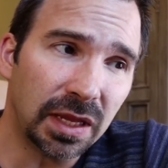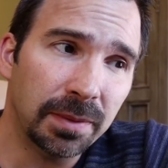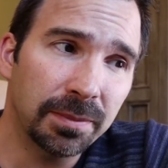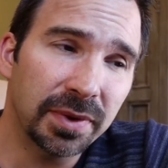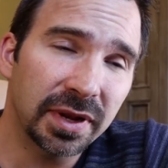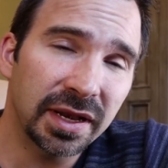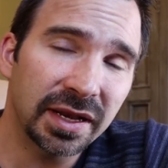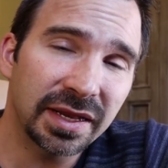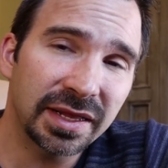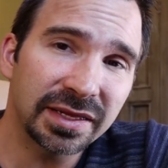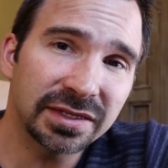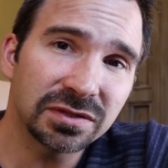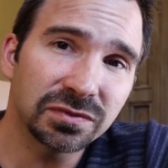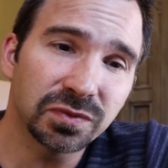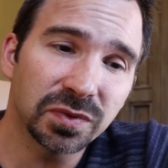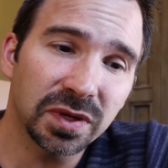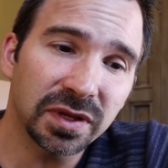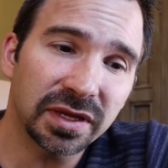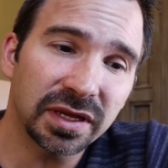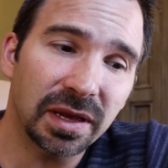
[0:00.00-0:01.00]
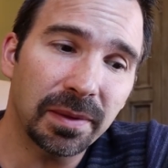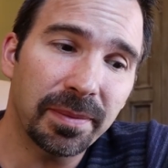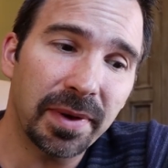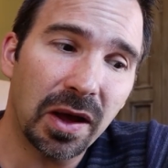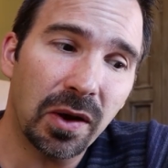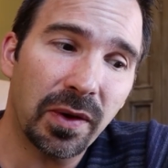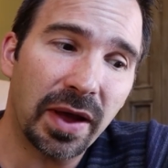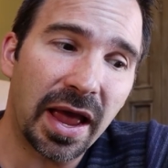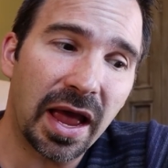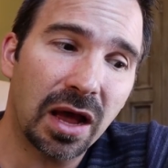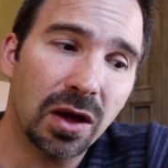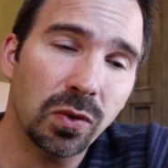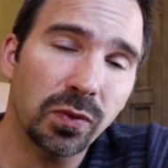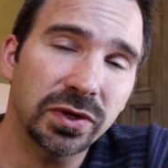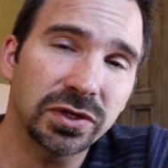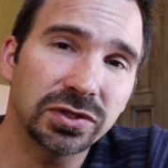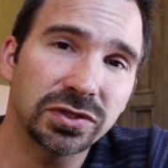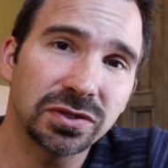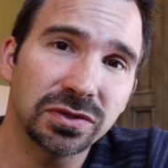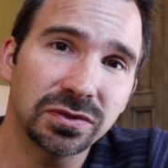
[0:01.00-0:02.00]
but it is really about how
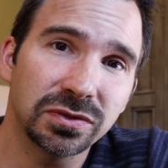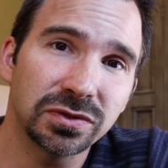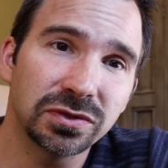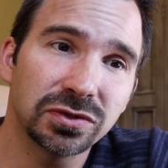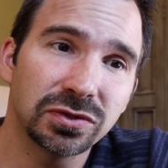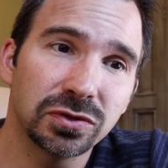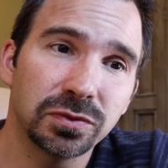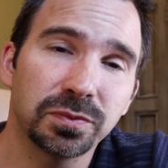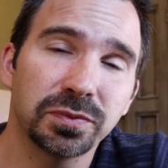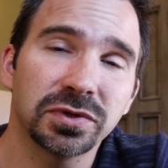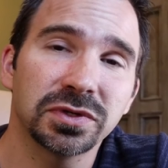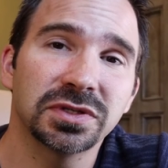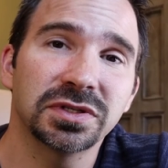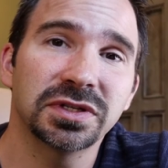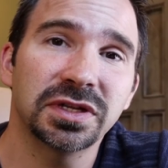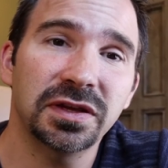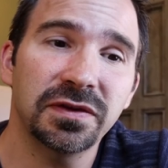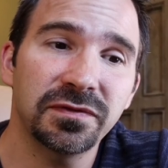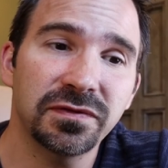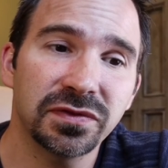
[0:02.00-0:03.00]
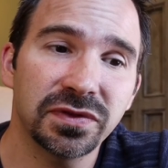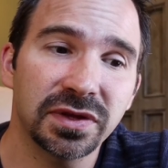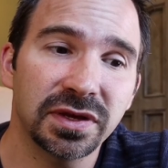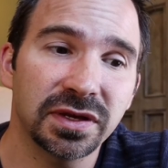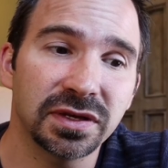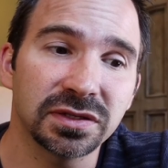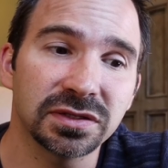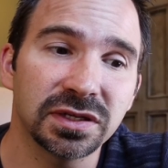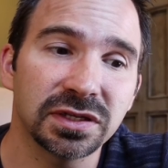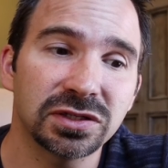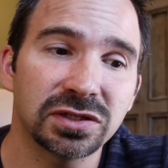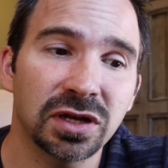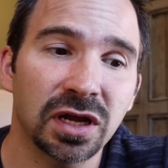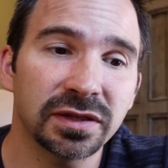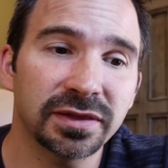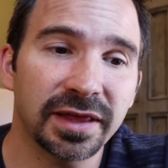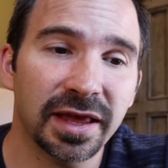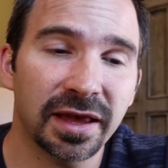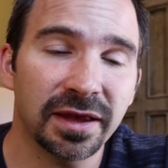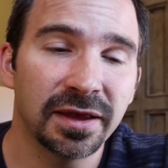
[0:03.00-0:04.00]
we choose to perceive things. It's
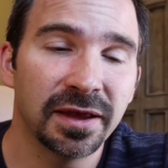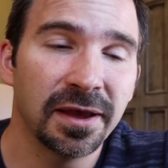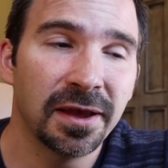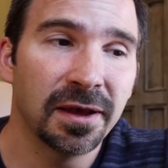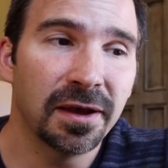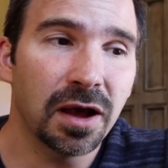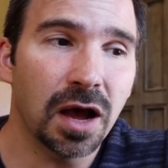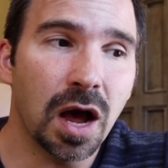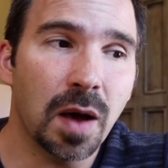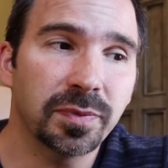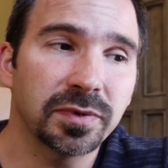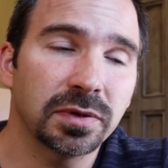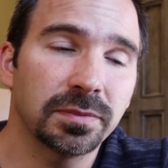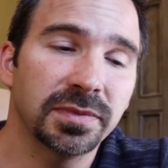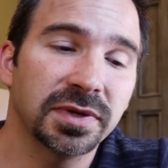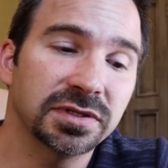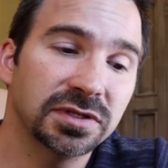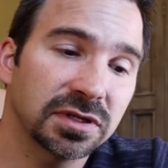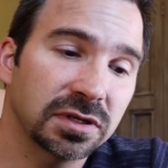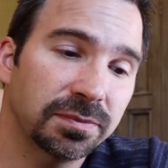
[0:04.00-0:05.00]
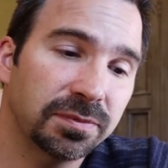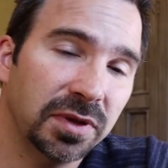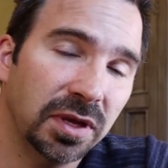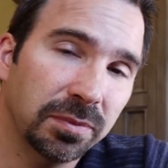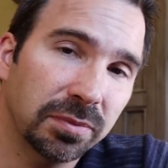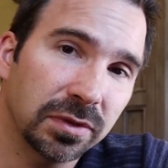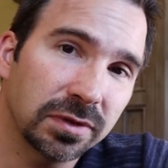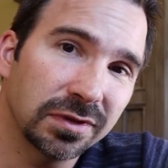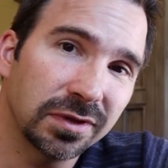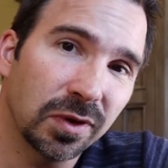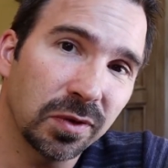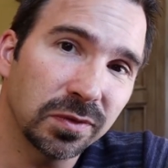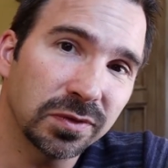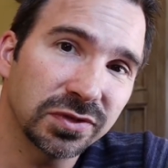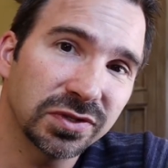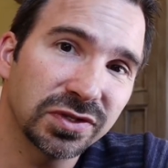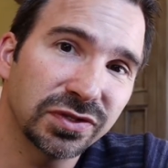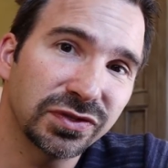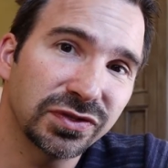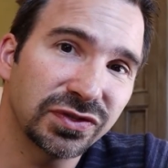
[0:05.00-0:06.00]
not that optimistic people
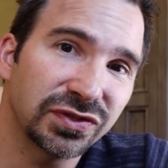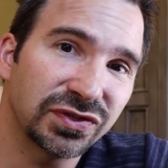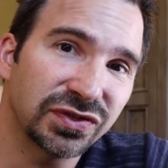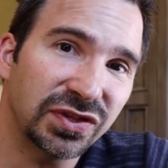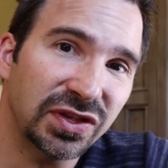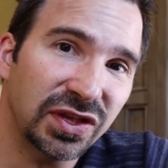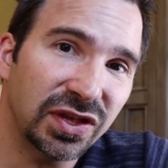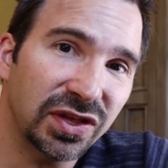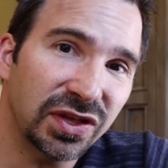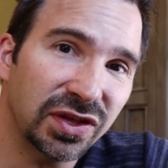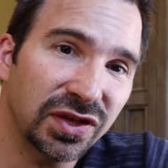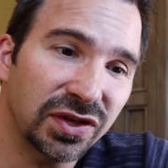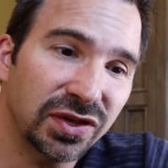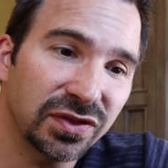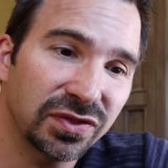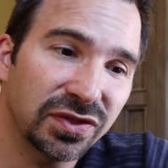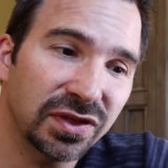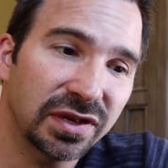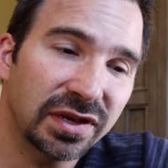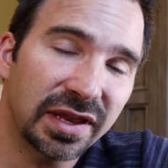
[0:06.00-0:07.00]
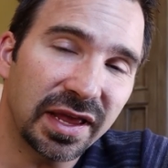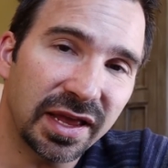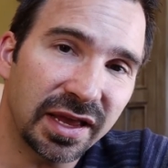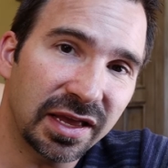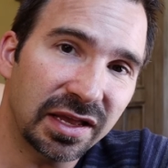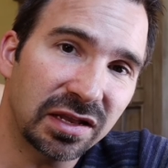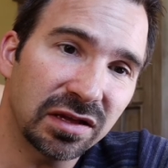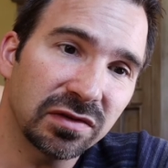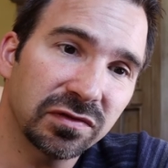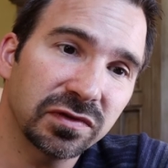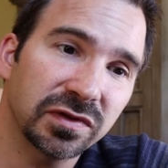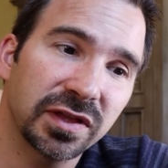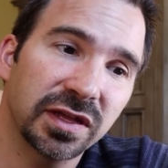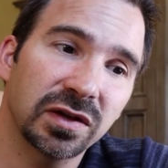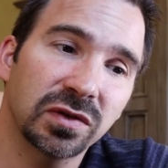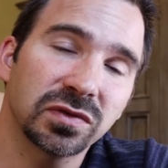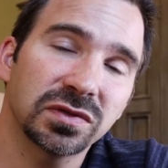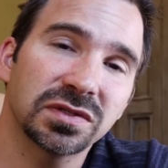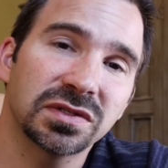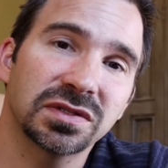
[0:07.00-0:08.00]
don't see the negative or they
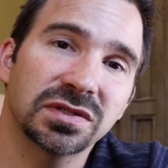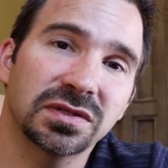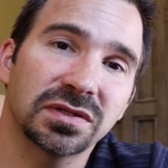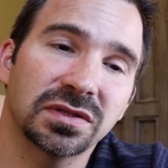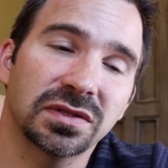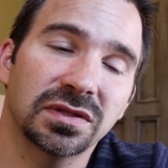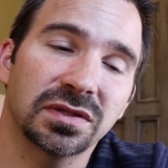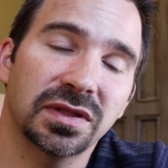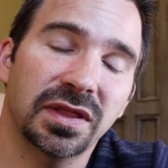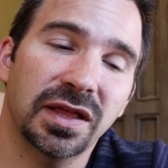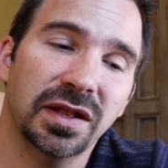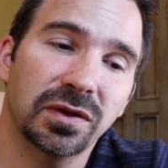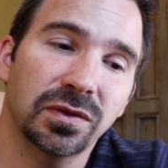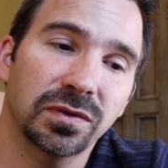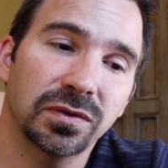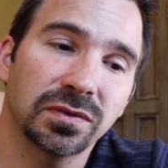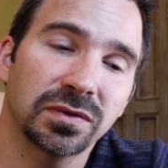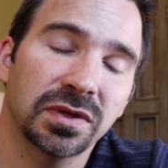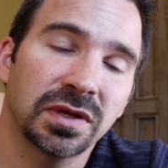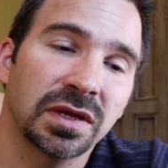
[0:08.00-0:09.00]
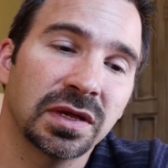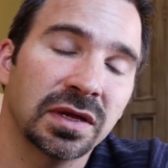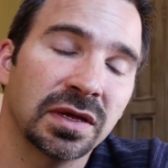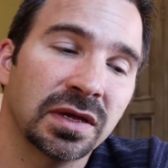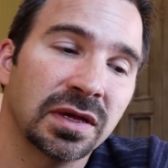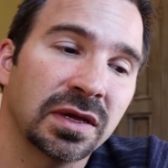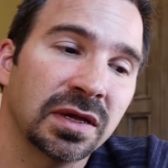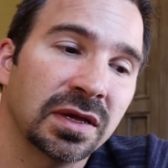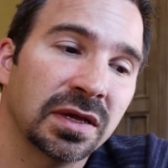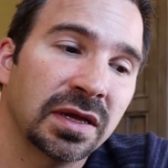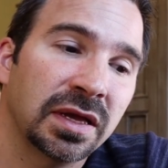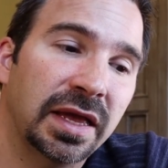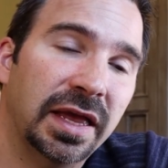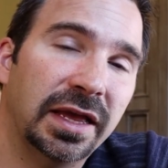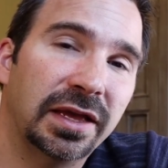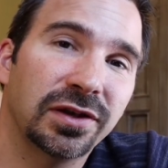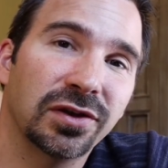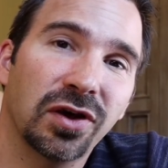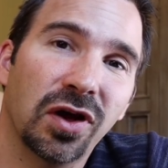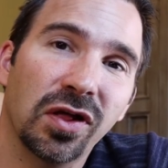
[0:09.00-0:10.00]
don't they don't
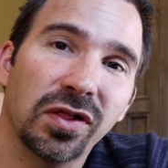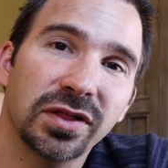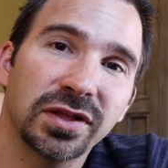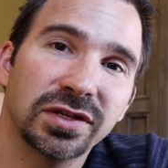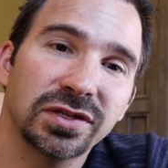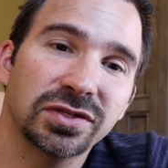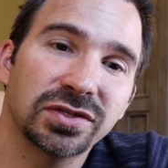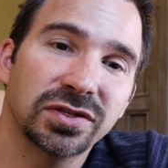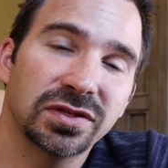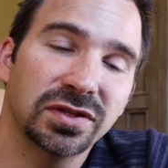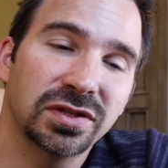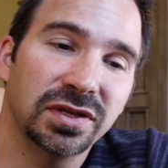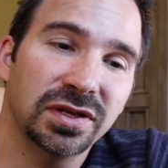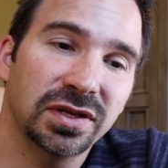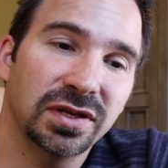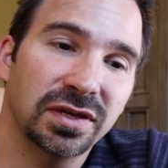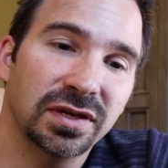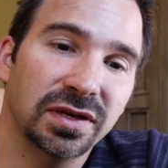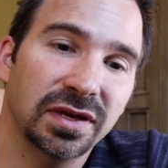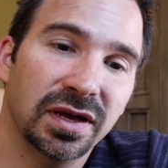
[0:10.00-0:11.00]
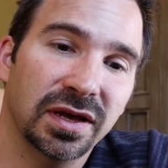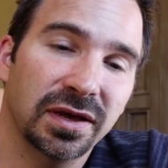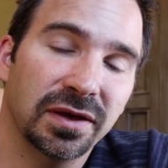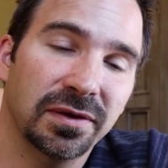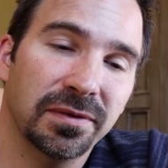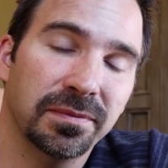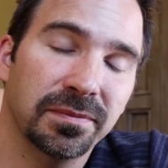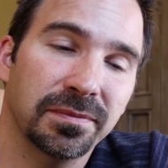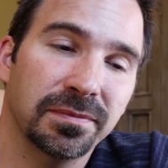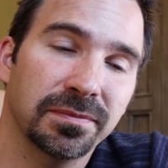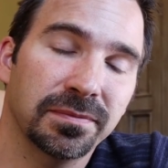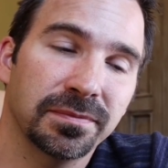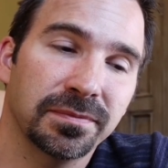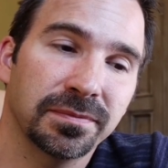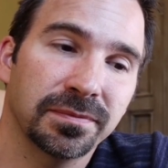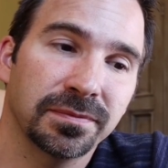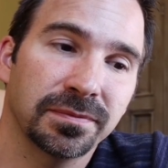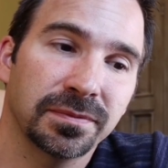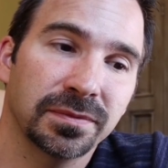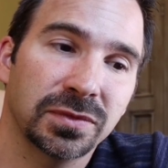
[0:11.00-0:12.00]
acknowledge the um,
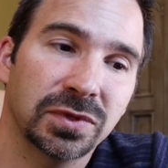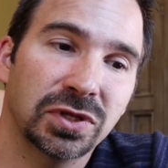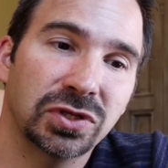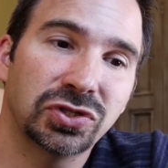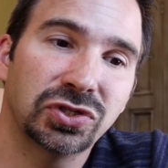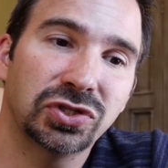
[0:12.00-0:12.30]
the